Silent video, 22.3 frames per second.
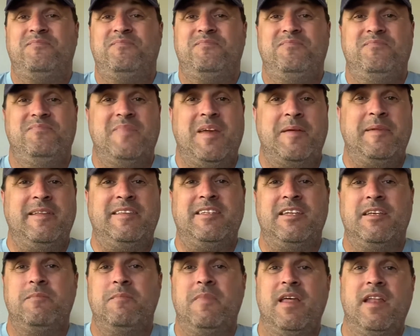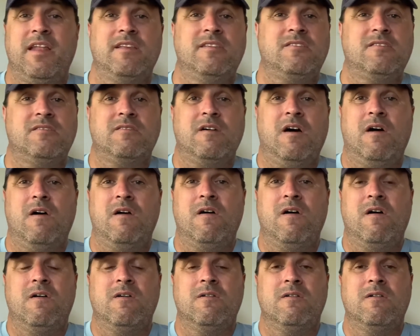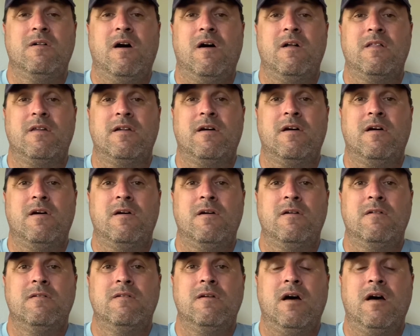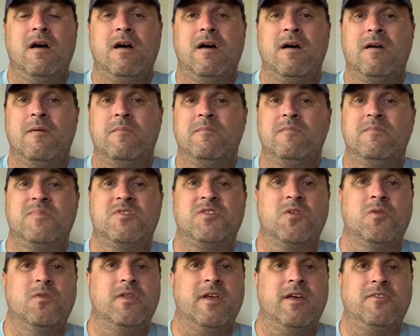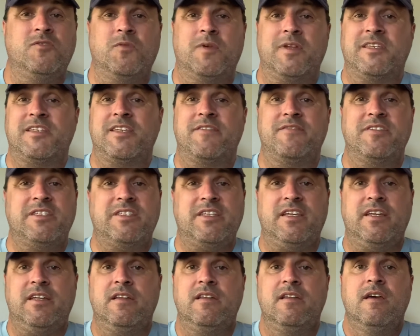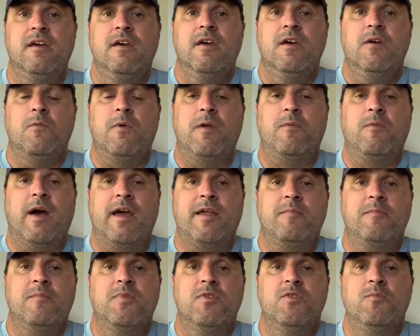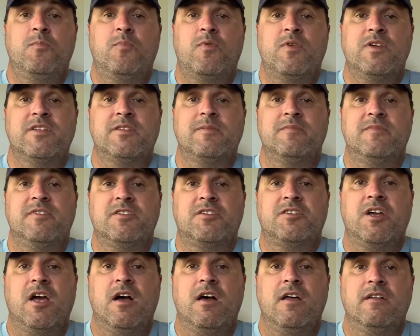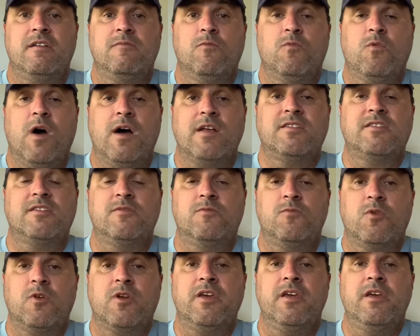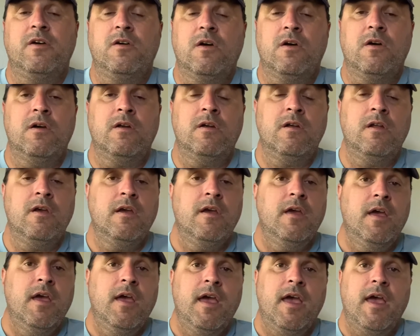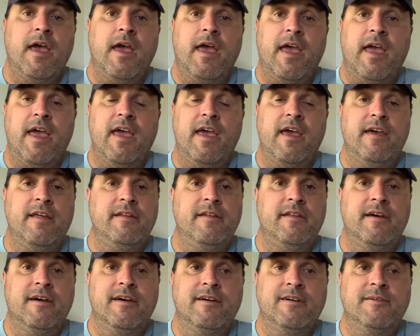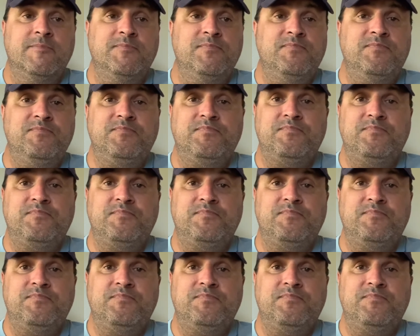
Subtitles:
maybe 10 minutes. All in all, sold a 2017 red, white, and blue Prism Deshaun Watson rookie card, and